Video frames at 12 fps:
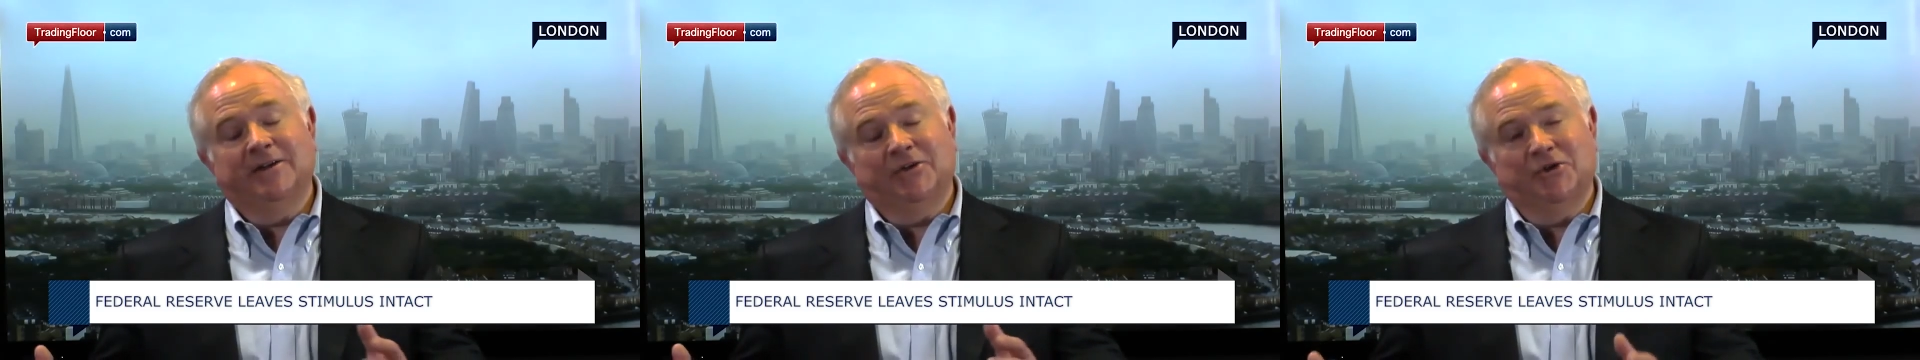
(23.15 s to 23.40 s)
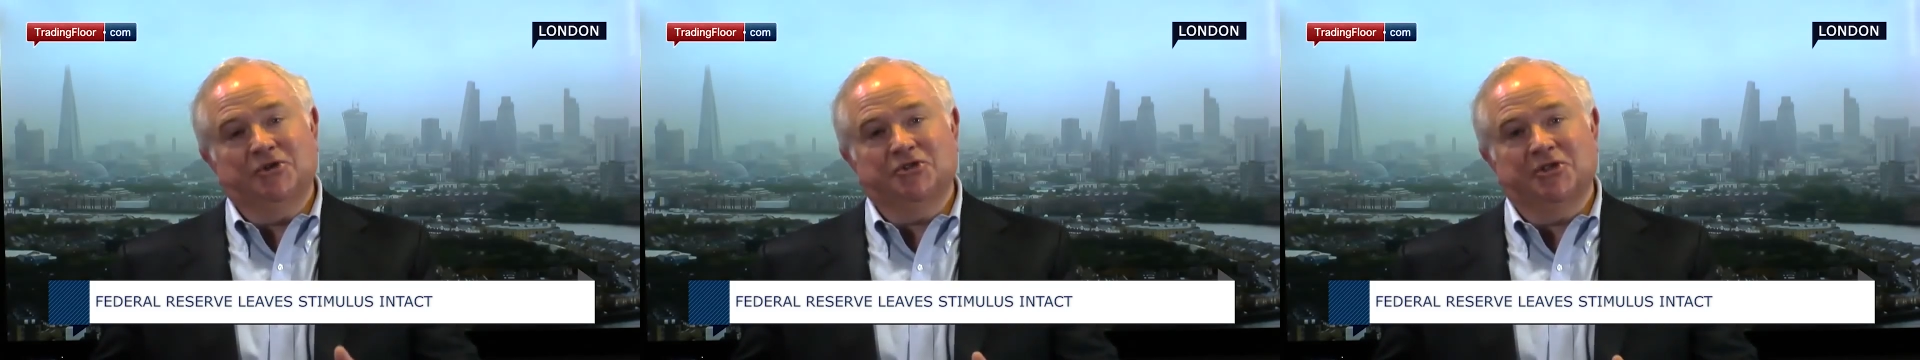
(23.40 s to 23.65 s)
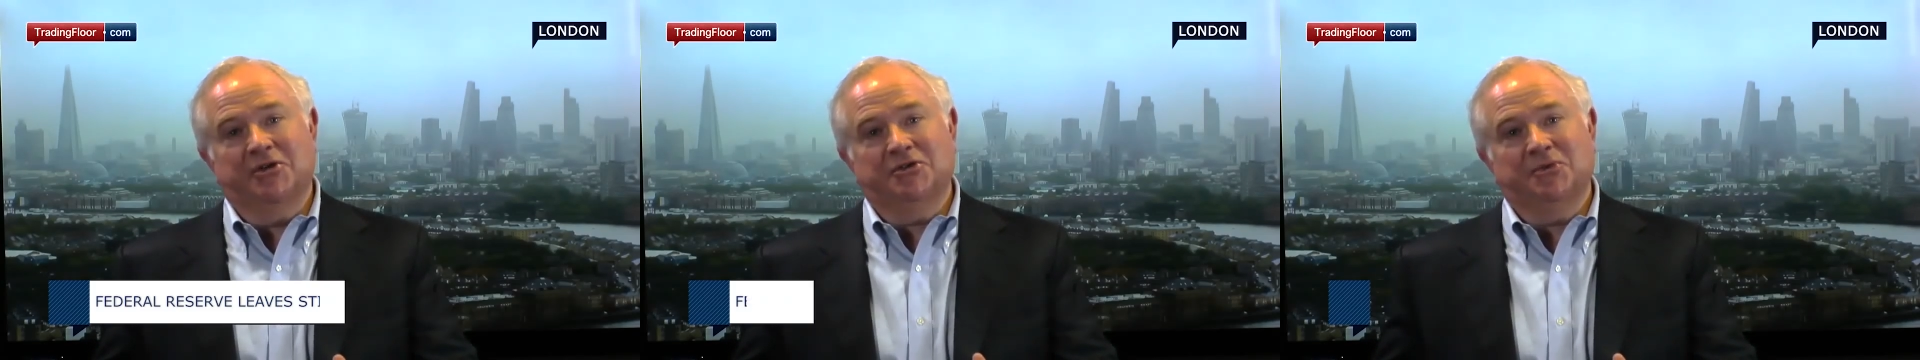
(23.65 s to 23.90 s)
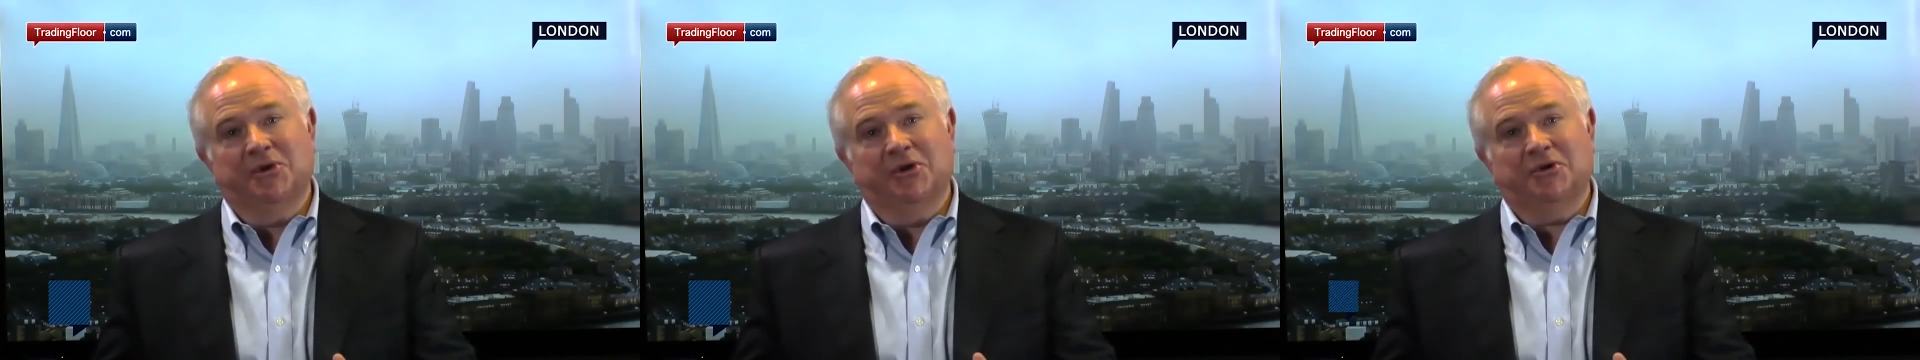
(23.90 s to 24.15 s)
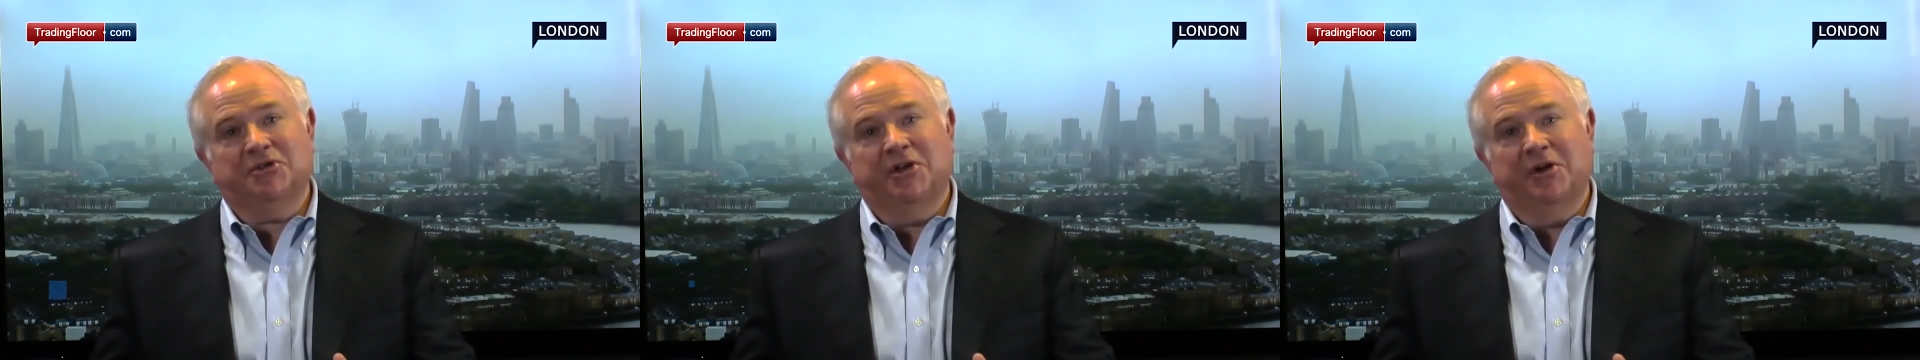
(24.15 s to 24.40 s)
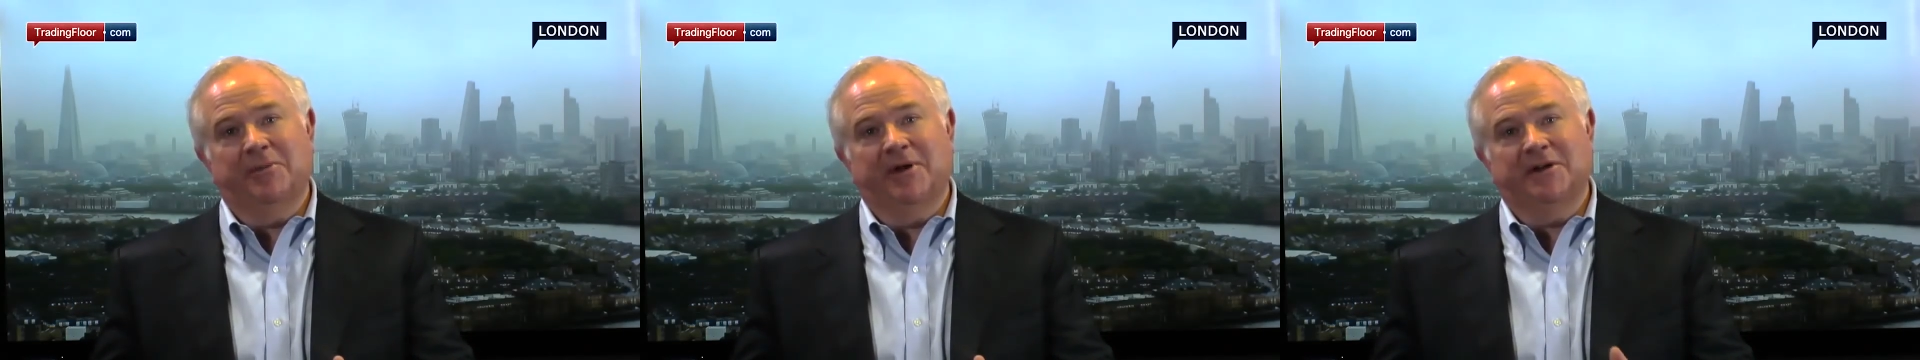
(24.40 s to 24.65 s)
goodness knows what
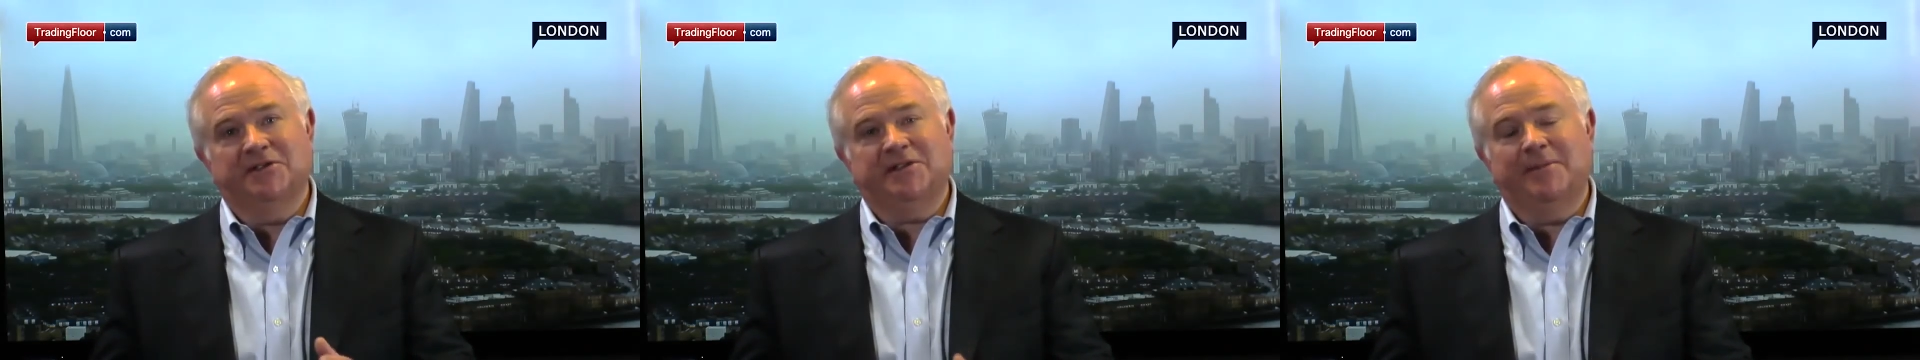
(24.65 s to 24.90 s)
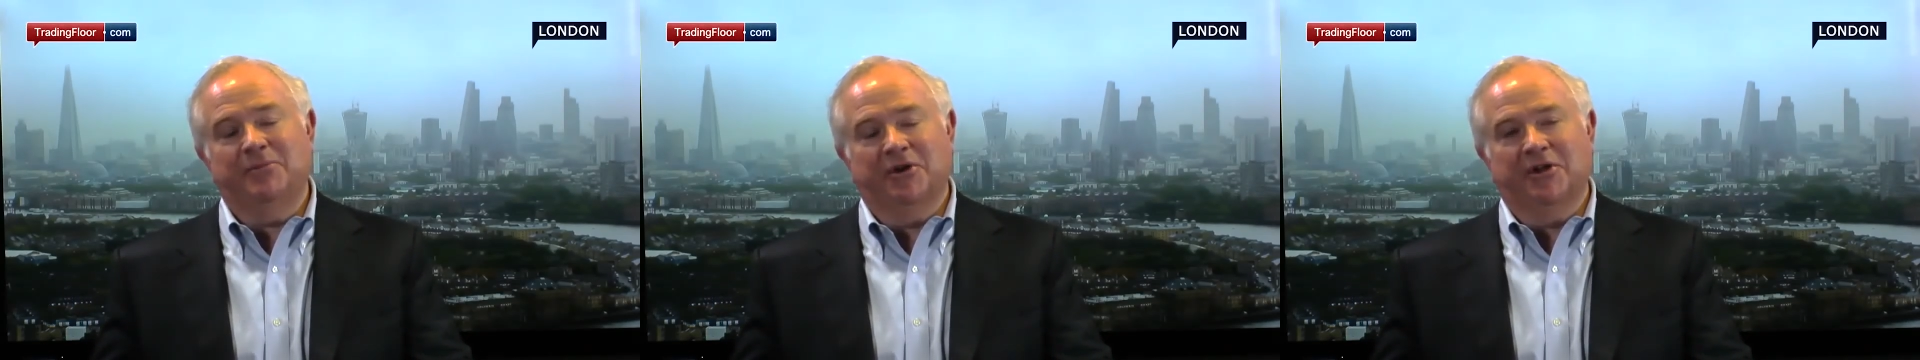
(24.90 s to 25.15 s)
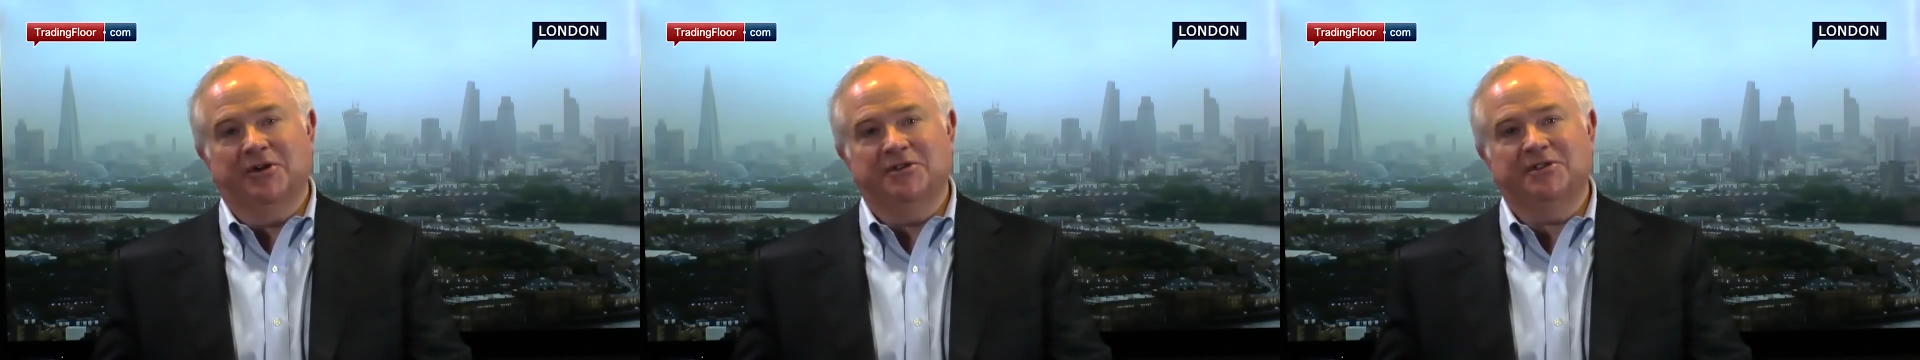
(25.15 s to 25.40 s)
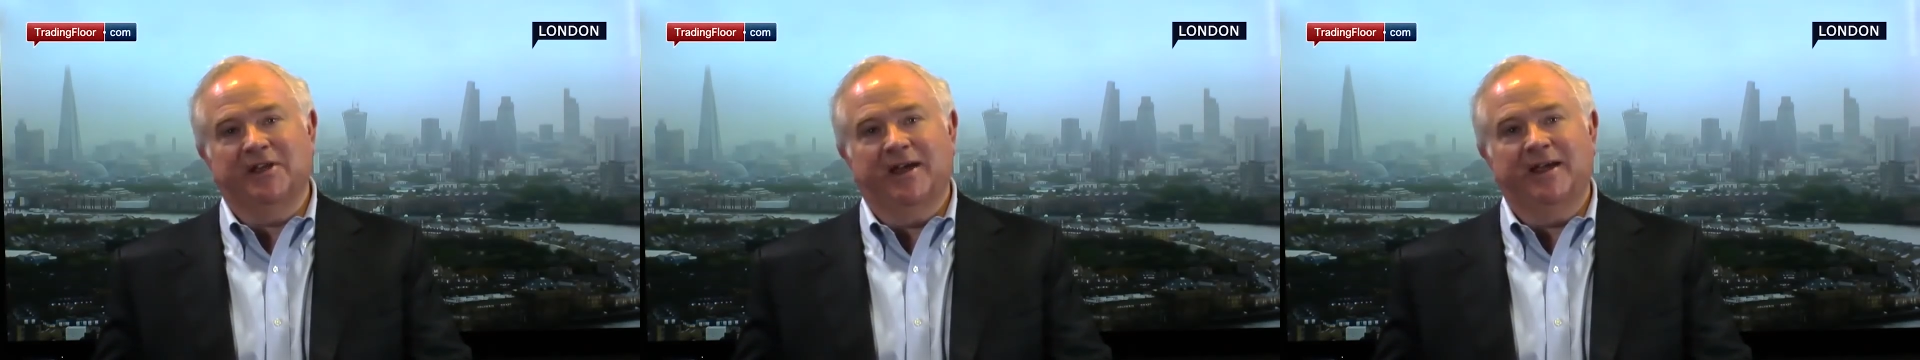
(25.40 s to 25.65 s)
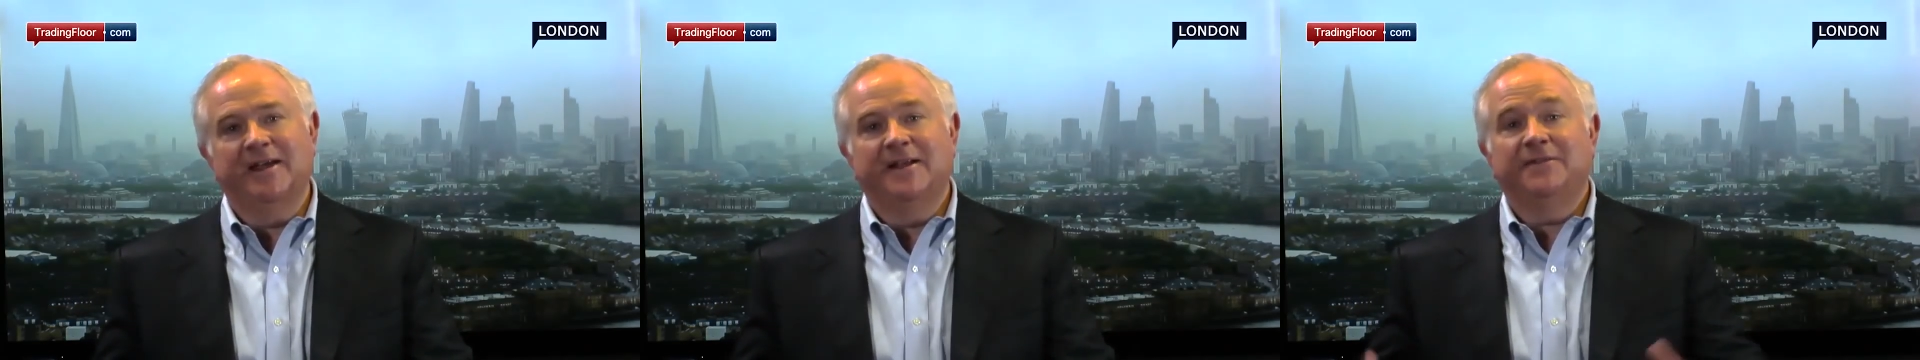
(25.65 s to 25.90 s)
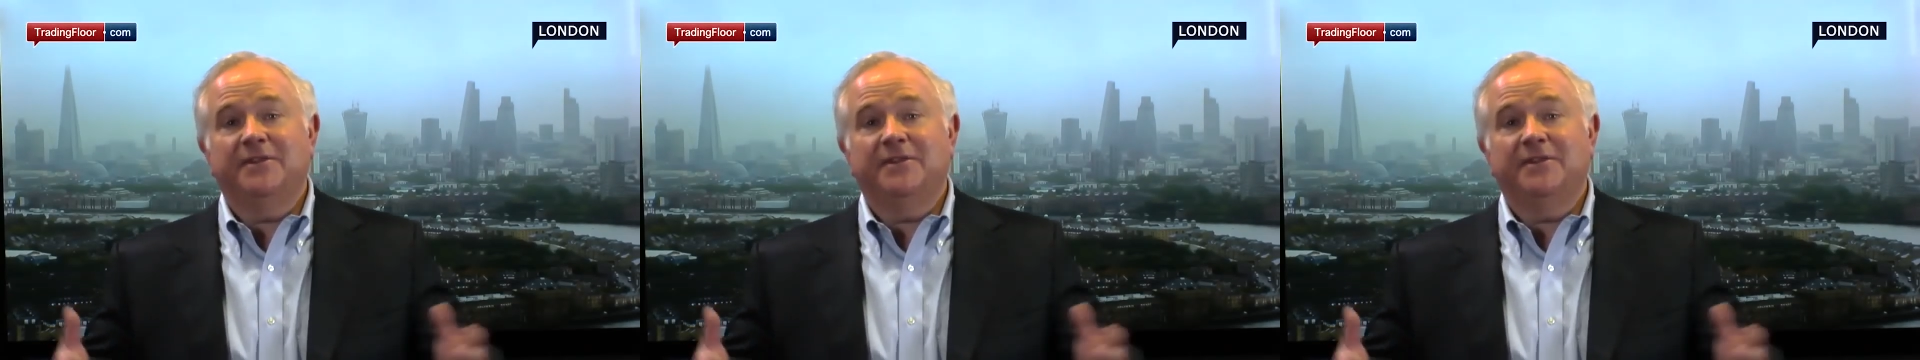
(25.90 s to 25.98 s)
October and December are going to say.